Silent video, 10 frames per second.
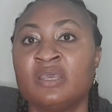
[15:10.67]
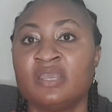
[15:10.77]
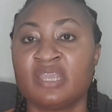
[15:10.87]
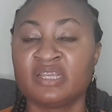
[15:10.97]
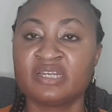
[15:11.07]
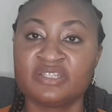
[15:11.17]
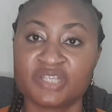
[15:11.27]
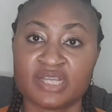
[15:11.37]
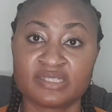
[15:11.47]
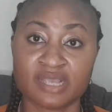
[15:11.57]
English
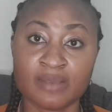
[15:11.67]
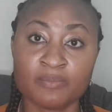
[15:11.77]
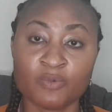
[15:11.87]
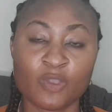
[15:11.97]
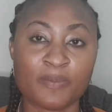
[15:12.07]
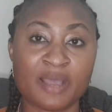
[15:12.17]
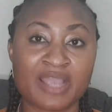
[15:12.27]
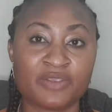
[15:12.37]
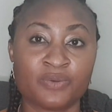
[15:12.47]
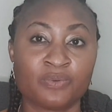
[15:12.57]
exam
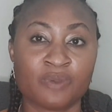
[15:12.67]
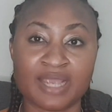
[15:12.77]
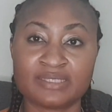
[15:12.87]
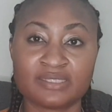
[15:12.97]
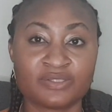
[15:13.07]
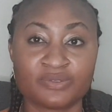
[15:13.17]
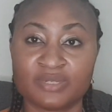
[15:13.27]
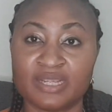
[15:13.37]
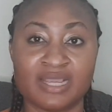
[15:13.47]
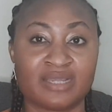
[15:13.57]
whereby you write it
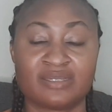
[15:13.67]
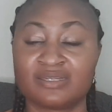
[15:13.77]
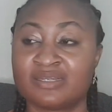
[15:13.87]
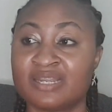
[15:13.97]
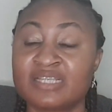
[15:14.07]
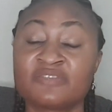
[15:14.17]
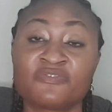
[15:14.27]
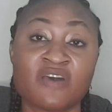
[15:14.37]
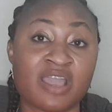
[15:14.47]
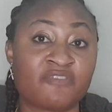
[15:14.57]
today and in the next
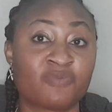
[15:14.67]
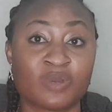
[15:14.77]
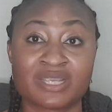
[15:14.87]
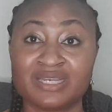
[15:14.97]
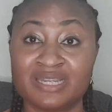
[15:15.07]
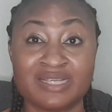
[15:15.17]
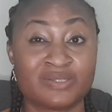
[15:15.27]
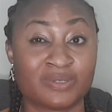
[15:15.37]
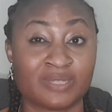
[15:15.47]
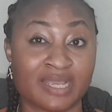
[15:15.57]
5 working
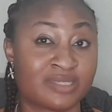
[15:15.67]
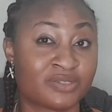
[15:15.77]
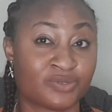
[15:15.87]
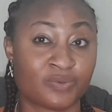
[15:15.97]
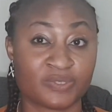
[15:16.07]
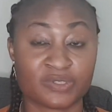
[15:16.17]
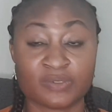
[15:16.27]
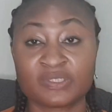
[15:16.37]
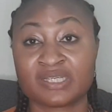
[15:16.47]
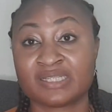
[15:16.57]
days or less, your
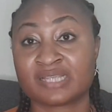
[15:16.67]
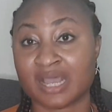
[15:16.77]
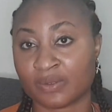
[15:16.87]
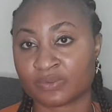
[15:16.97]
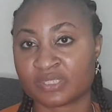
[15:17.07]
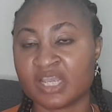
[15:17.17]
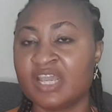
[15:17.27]
result is out.